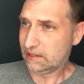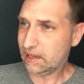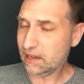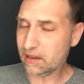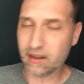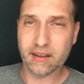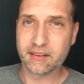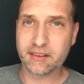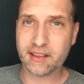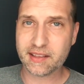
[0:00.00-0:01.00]
Yeah.
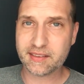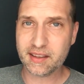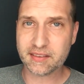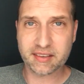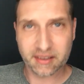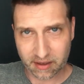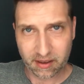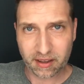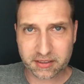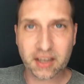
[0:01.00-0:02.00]
So that's it.
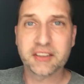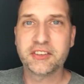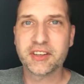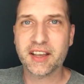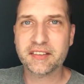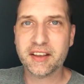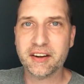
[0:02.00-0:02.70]
I'll talk to you guys